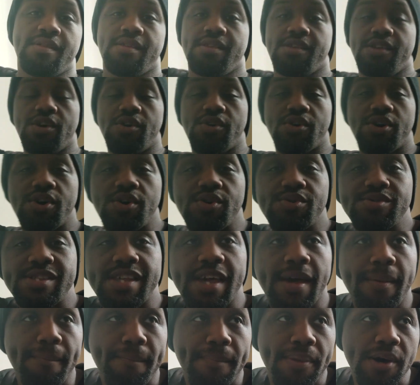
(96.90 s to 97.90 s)
You'll hold
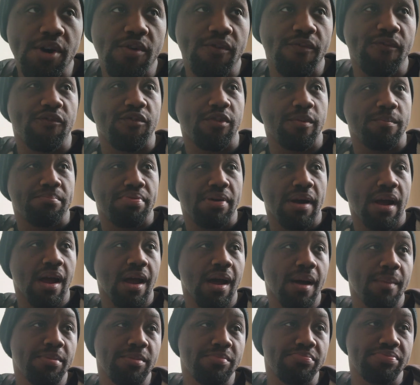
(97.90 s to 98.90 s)
that belt for
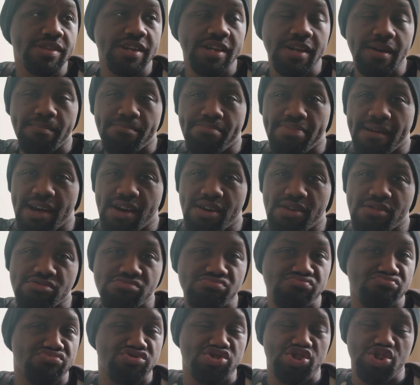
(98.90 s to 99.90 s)
probably
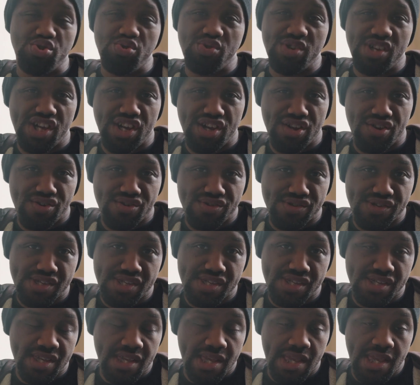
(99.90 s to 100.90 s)
about 2
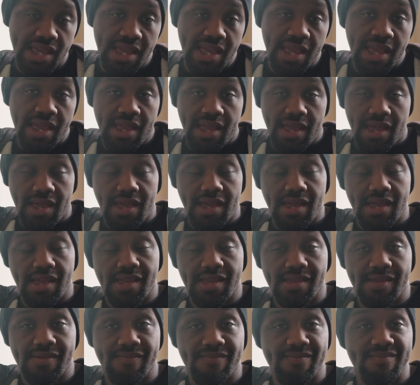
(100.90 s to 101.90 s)
years,
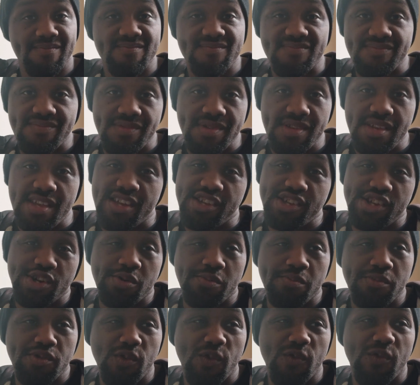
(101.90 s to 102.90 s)
and then you'll
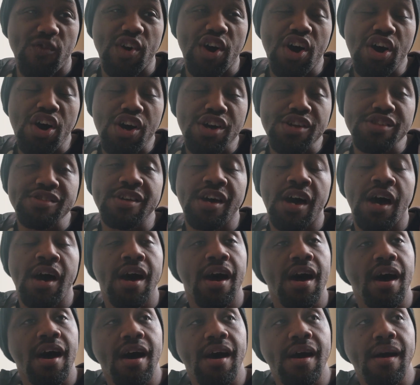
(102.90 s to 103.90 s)
move on.
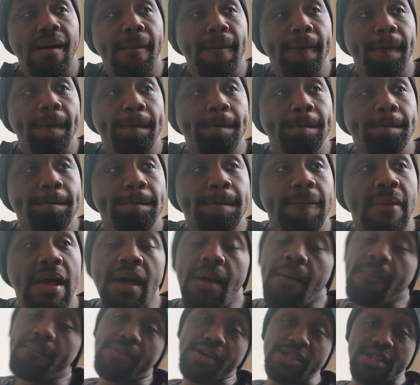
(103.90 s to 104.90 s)

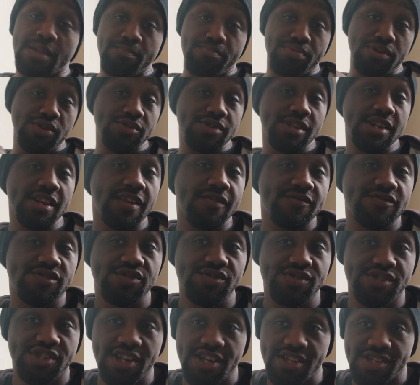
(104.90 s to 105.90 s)
But the beauty of
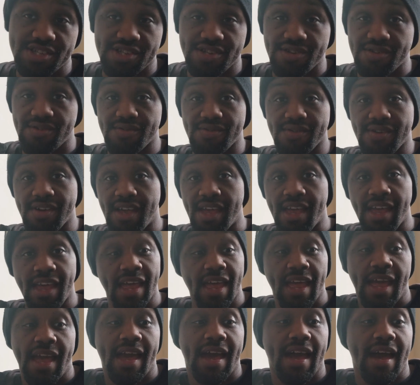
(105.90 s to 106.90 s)
jiu-jitsu,
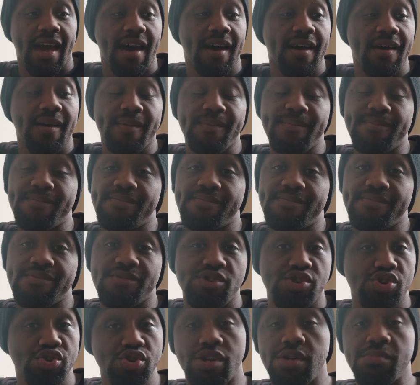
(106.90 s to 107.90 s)

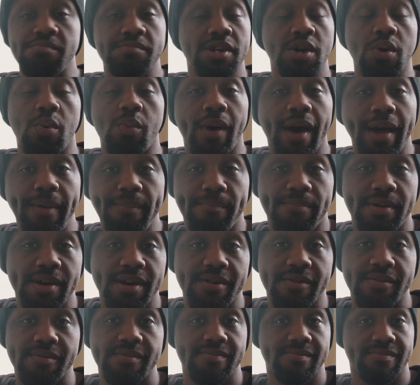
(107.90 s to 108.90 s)
you can be a white
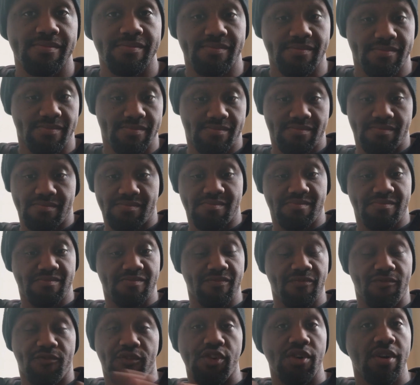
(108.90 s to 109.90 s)
belt
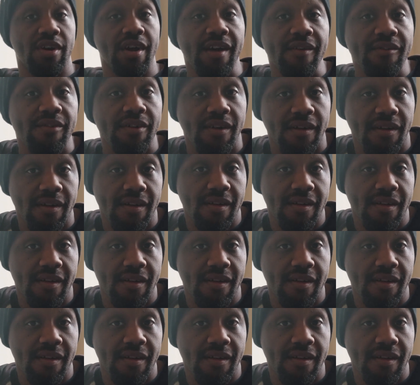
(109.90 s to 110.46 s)
forever.